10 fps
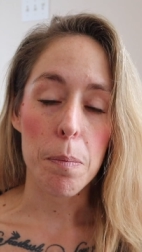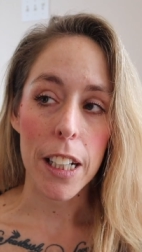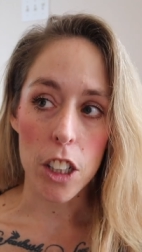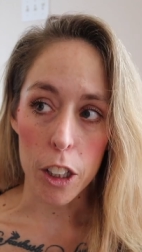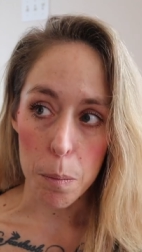
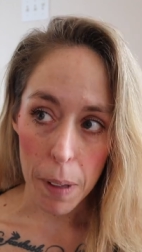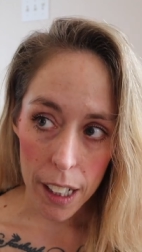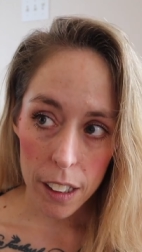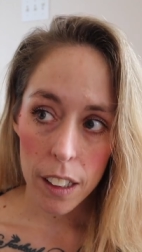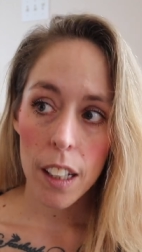my daughter,
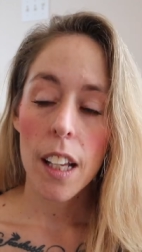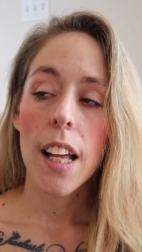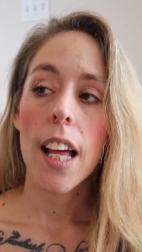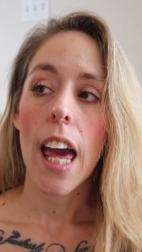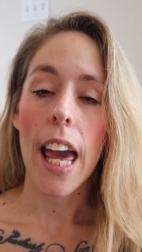Belle,
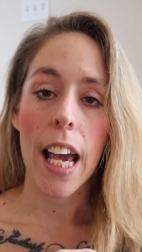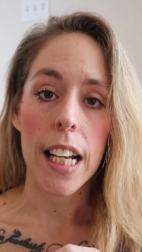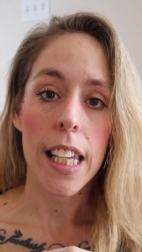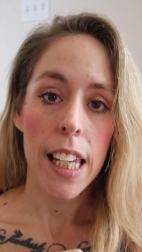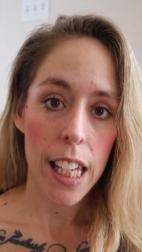
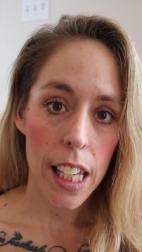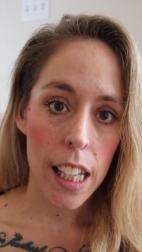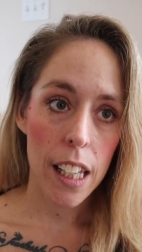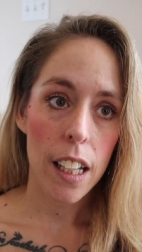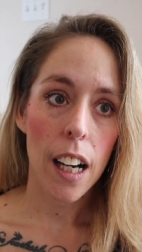and
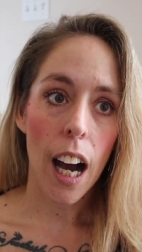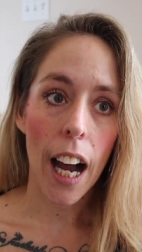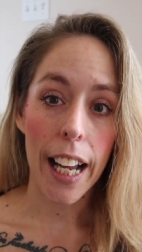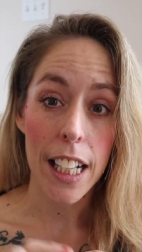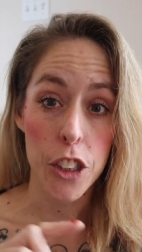he,
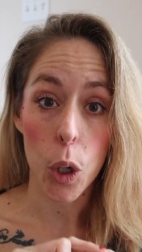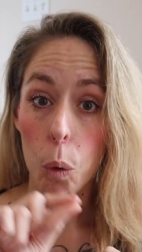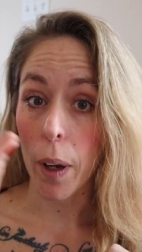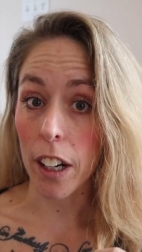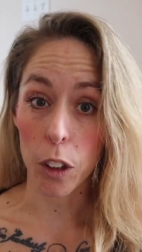I had to go
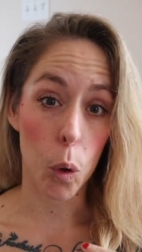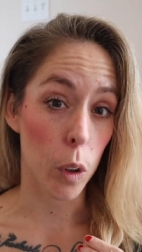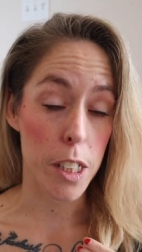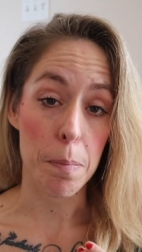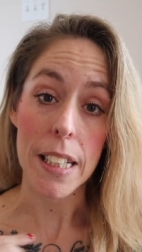away on a
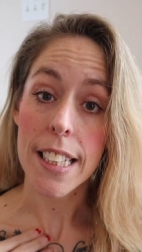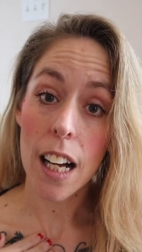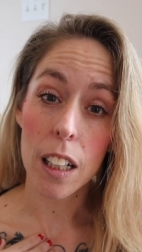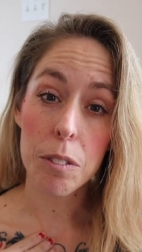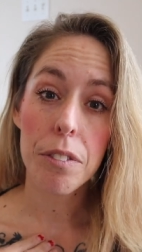course
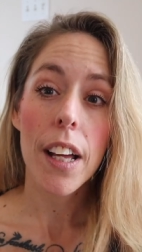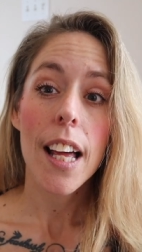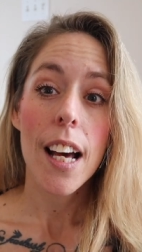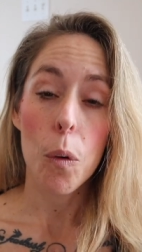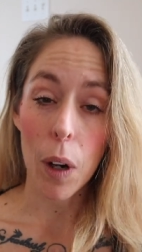myself
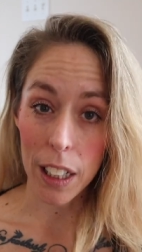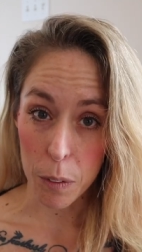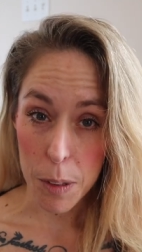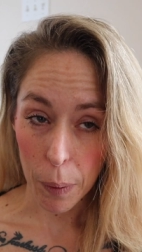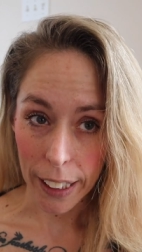while I
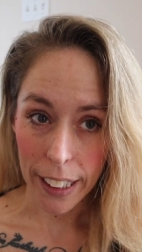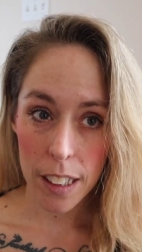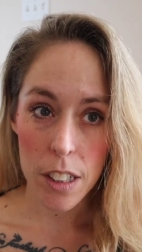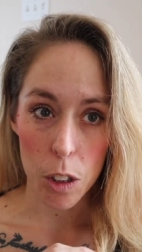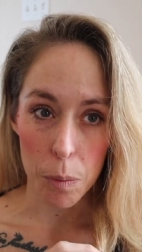was
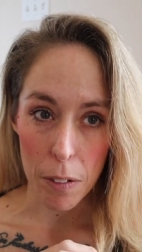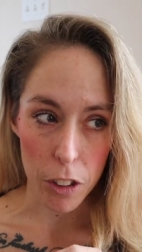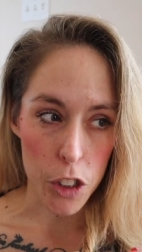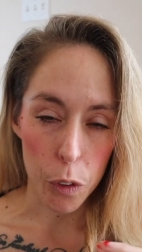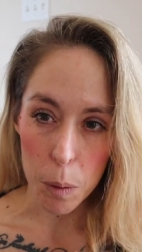pregnant. So my
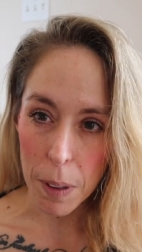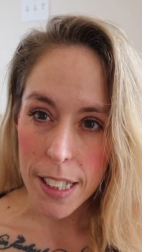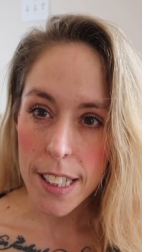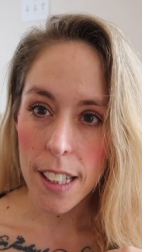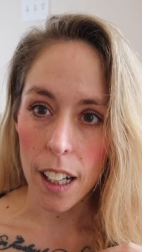first four
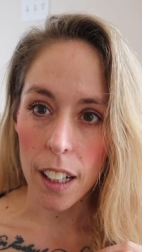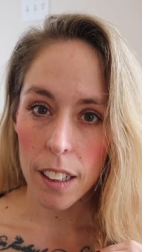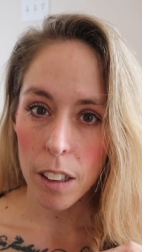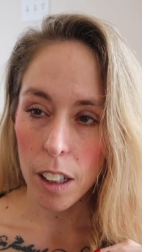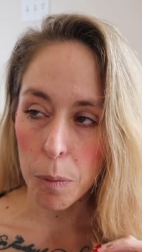months
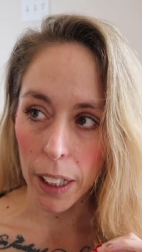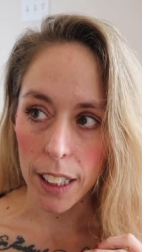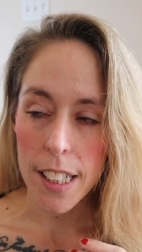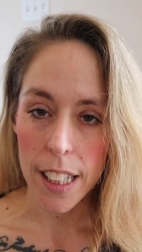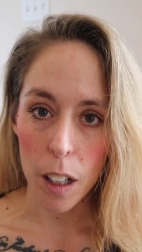uh, of
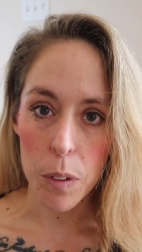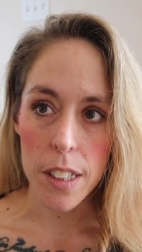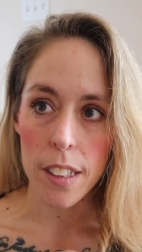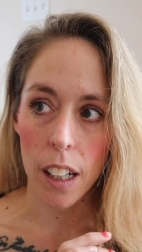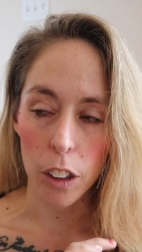pregnancy, I
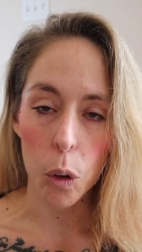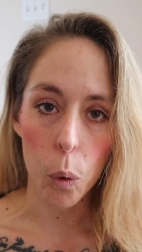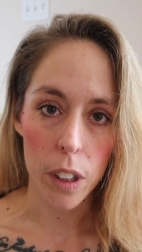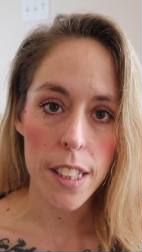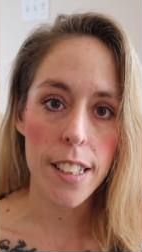was on a
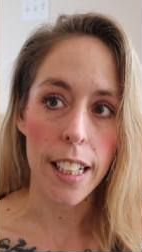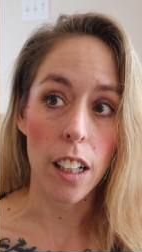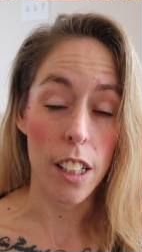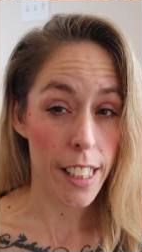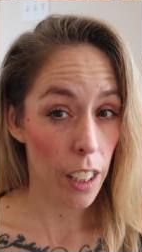course in
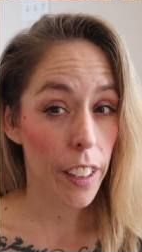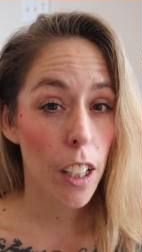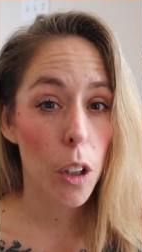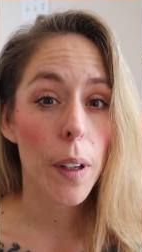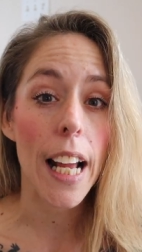
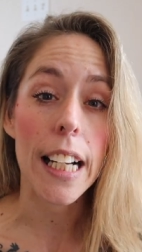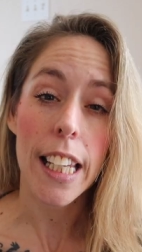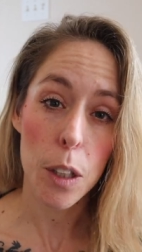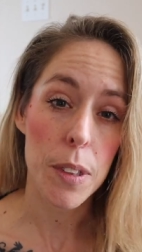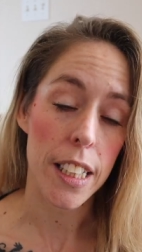Ontario and
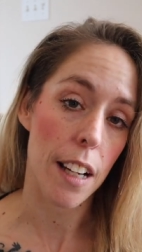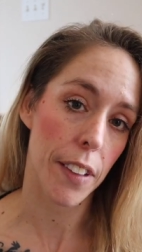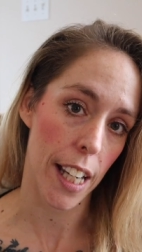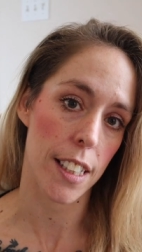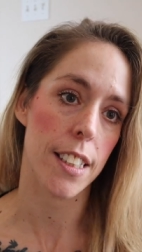he was in
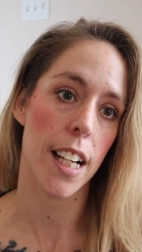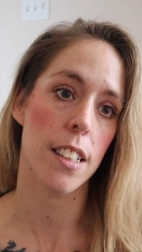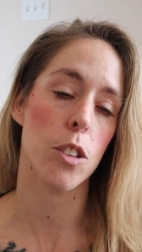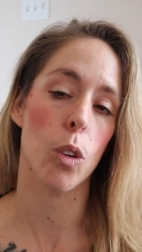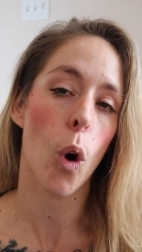
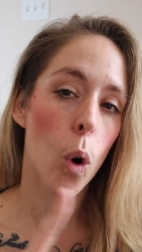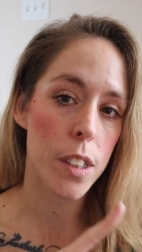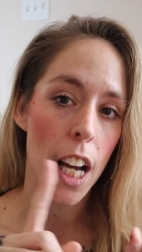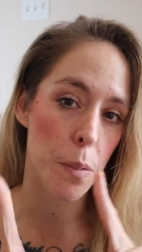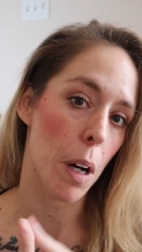Afghanistan. So the whole
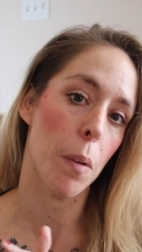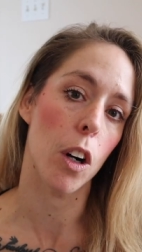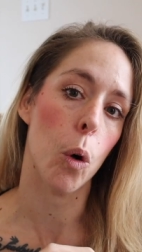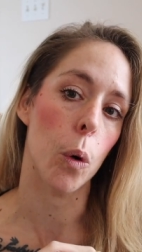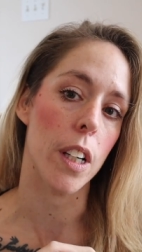time I'm
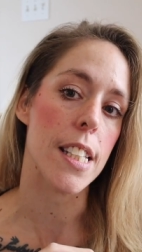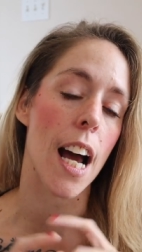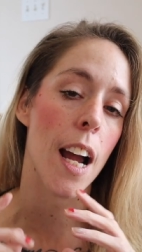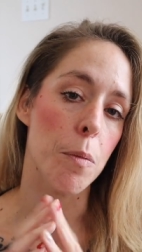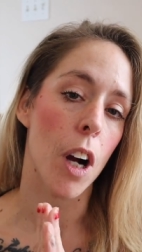on course,
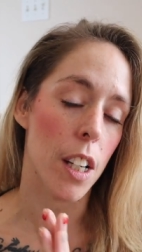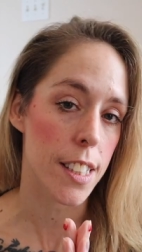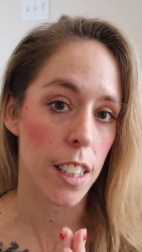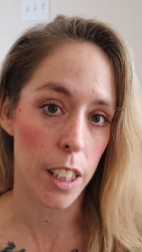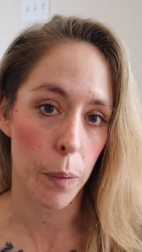I'm
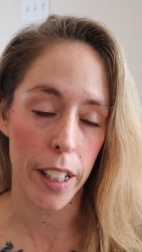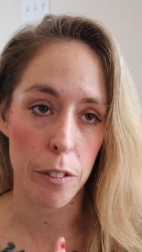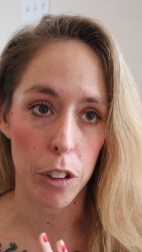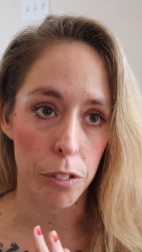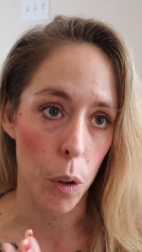constantly waiting
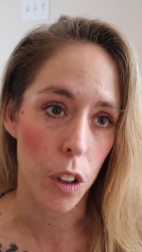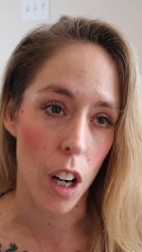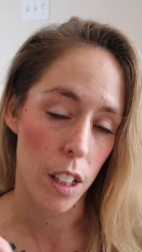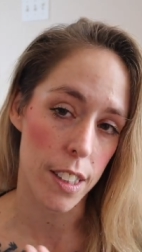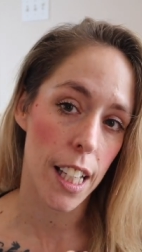for phone
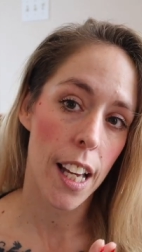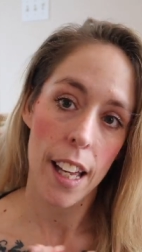calls